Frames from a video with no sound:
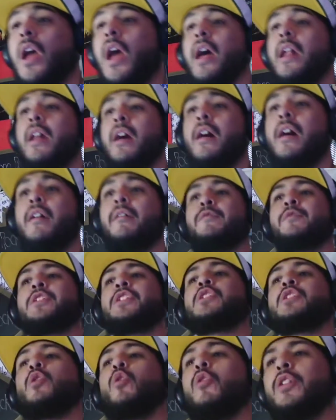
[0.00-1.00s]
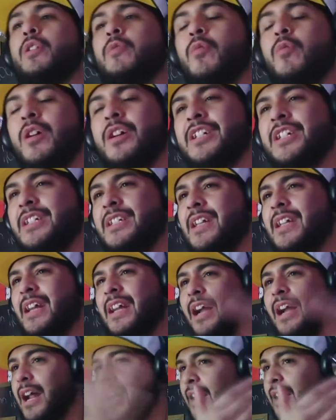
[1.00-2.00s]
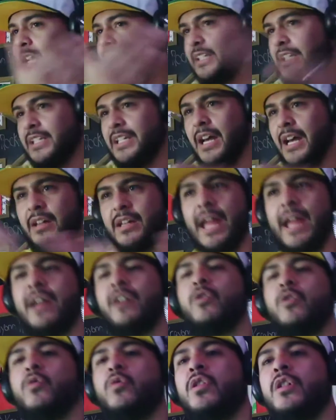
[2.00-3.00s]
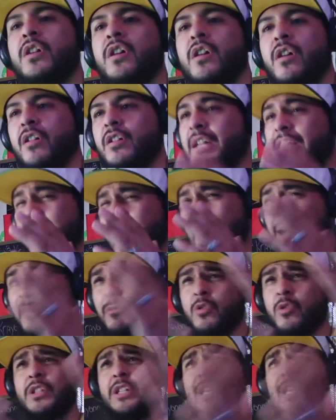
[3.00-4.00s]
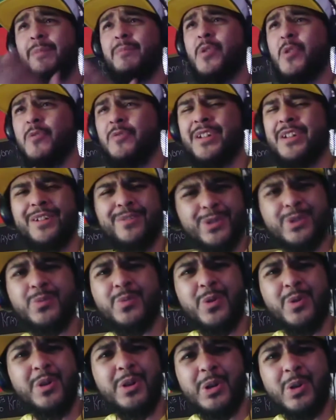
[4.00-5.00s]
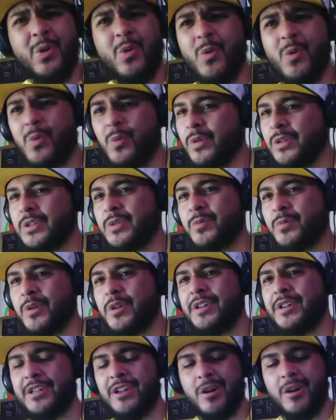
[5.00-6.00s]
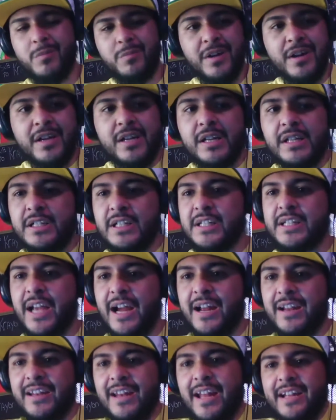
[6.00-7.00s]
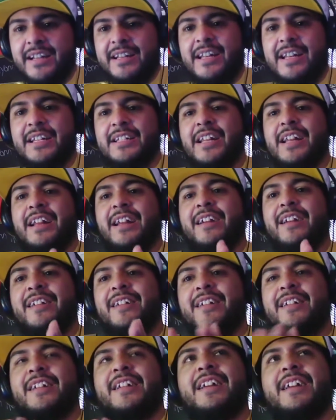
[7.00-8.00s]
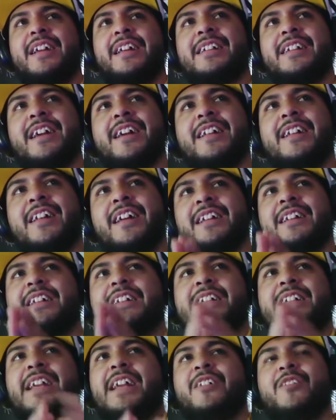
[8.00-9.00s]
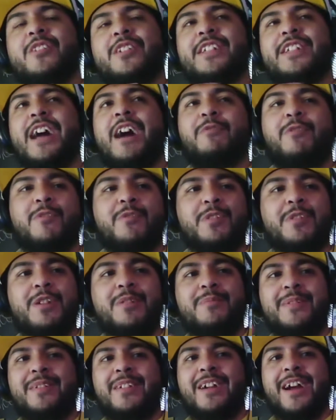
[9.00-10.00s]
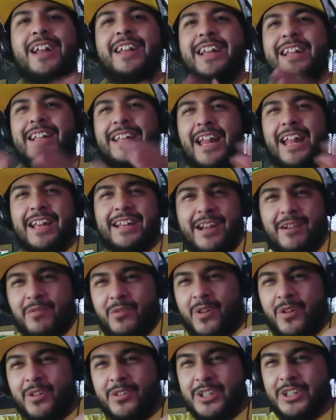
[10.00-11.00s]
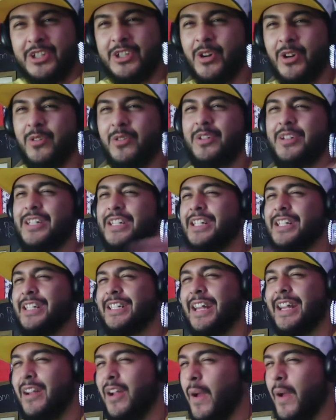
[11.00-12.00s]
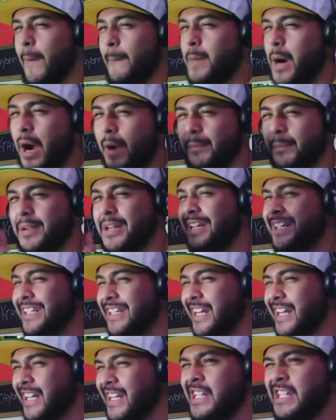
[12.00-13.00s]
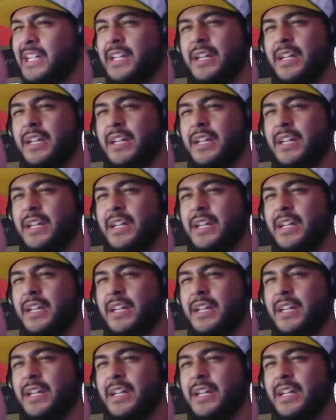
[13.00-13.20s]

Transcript: NF story one, just like kind of like just how the angle or the camera was like moving was really cool. It was really dope. Just kind of like this, like it's kind of like this inner self of him, and kind of like that devil on the shoulder. He's just like popping. He's like,